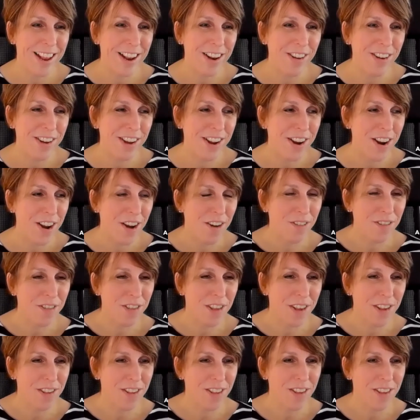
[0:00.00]
Looking
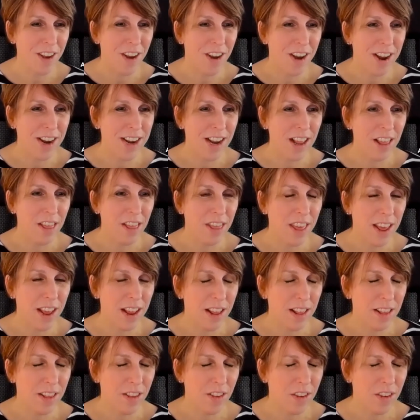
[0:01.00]
after those tiny
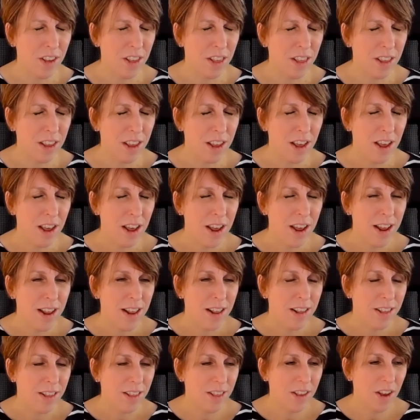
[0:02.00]
things, just
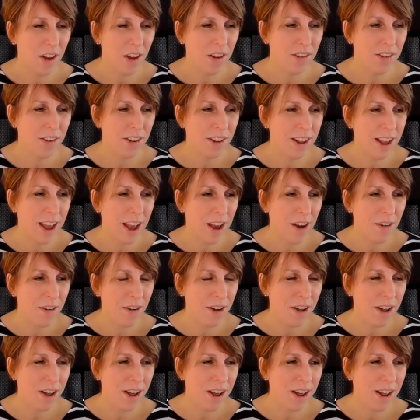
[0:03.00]
starting
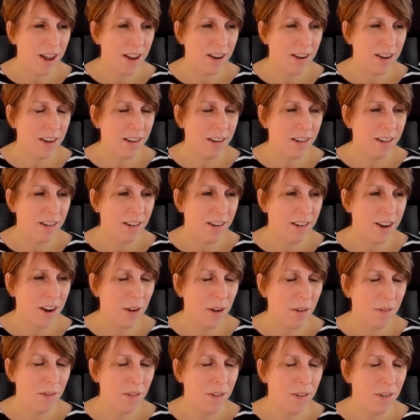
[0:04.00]
out and, you
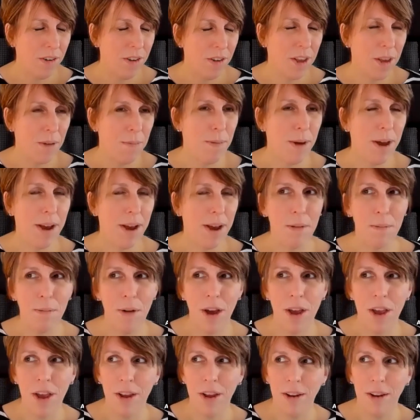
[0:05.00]
know, looking back at
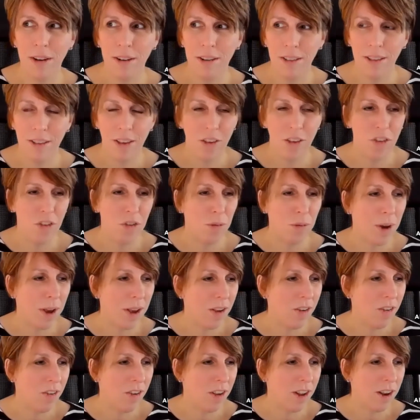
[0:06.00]
my own
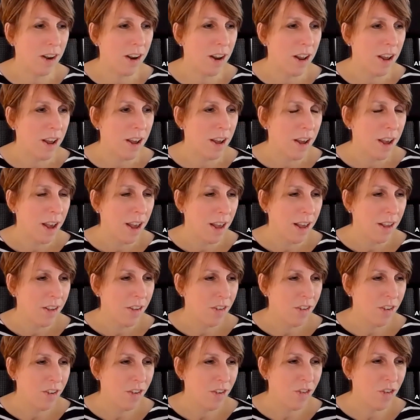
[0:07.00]
situation,
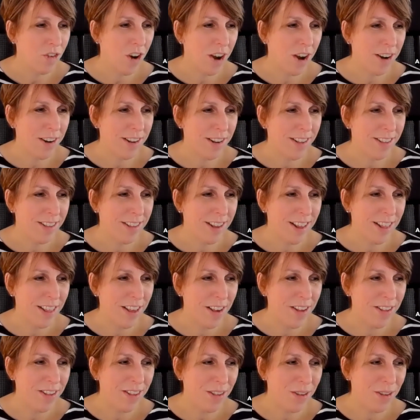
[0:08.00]
just trying to see
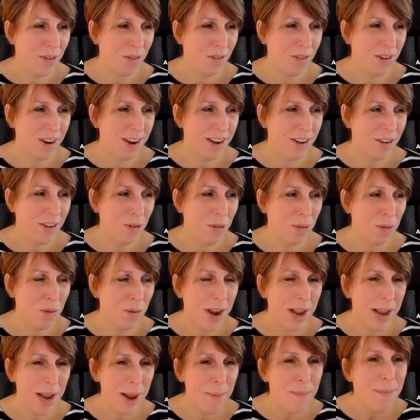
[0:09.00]
those sort of little
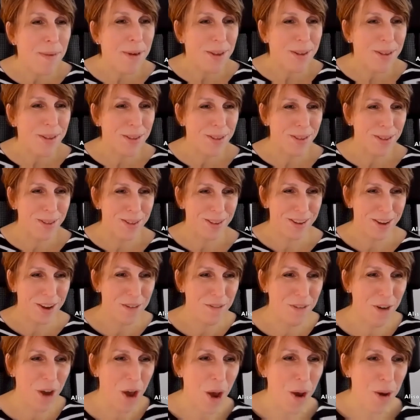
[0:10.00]
glimmers
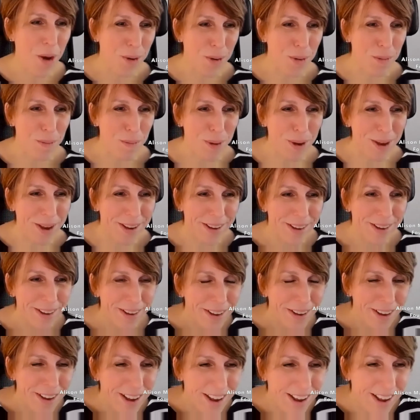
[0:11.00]
of hope
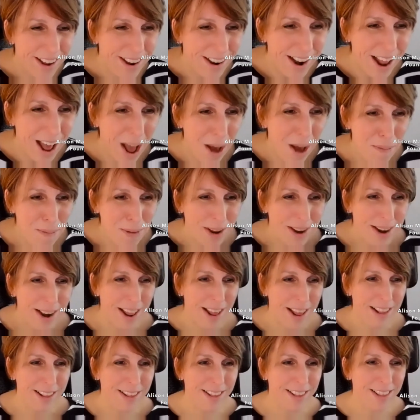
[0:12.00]
and
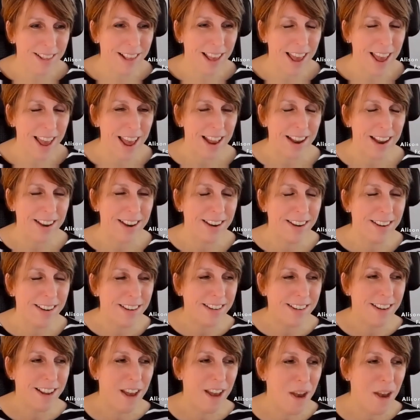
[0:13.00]
happiness, and